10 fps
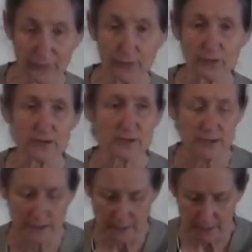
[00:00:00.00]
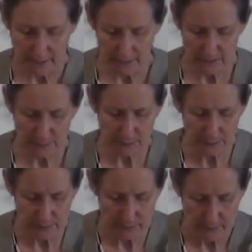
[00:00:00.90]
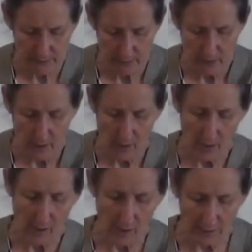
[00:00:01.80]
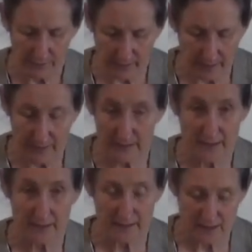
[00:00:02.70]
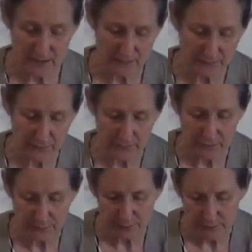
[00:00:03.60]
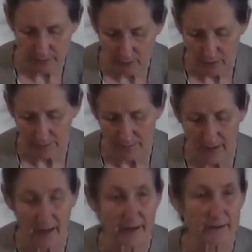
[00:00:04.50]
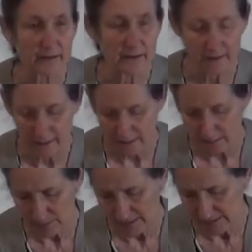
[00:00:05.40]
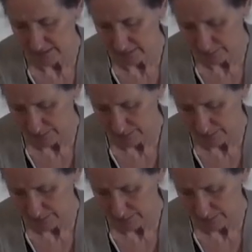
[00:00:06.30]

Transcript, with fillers: foot is put on the, say this is the foot, you put it on the onion in the plastic